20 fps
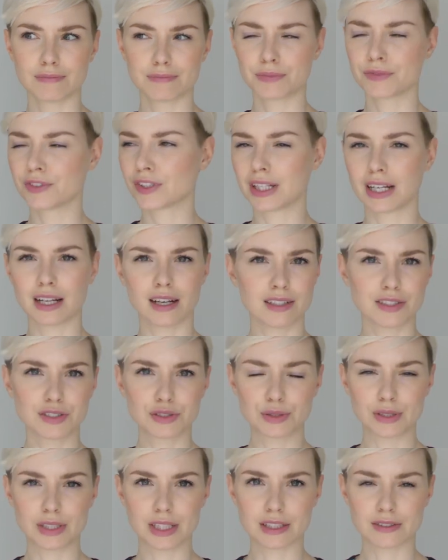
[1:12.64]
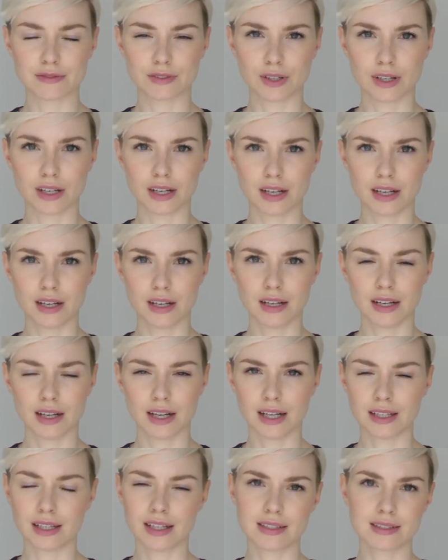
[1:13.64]
for the last 2 years for her,
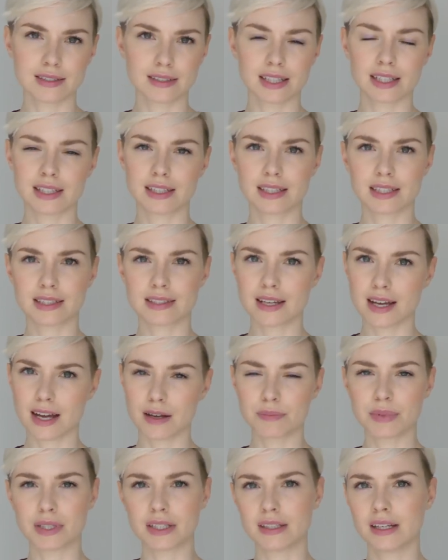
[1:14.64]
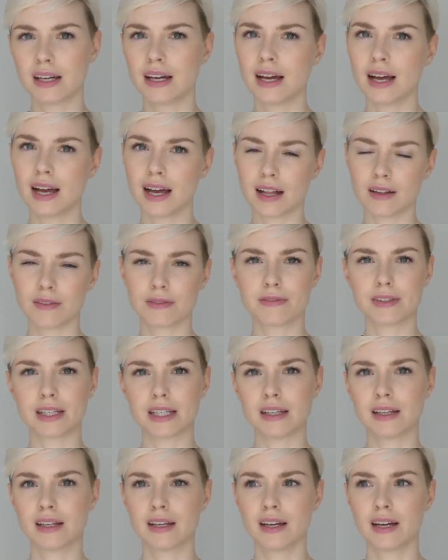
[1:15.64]
and her skin is happy,
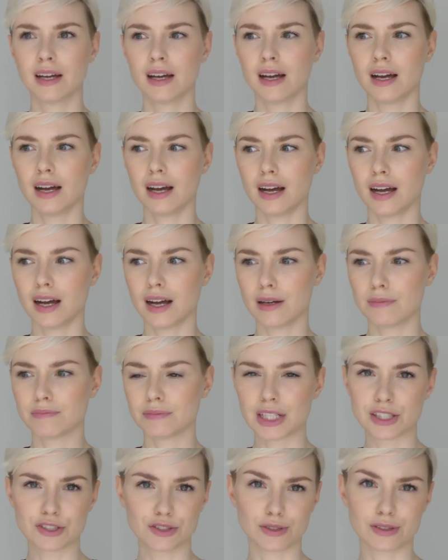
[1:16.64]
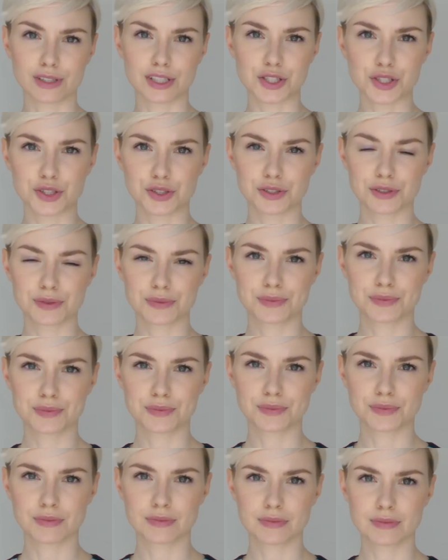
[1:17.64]
healthy, and nourished.
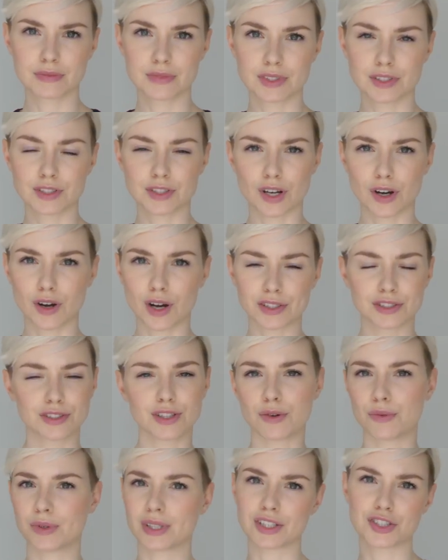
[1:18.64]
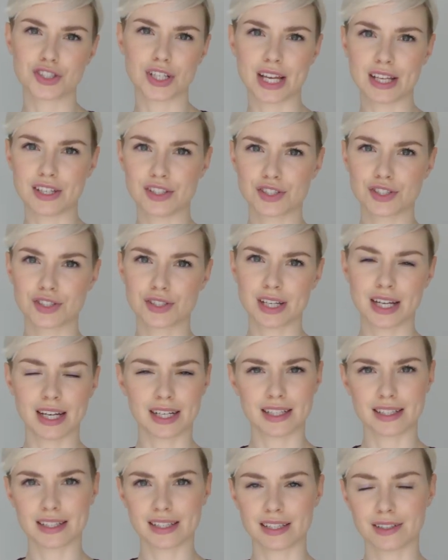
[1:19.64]
So I don't want to change
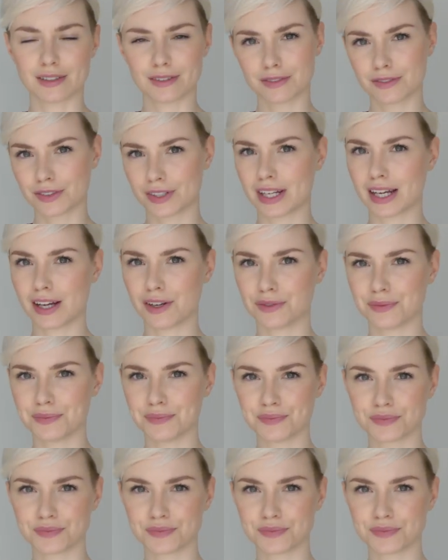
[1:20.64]
anything for now.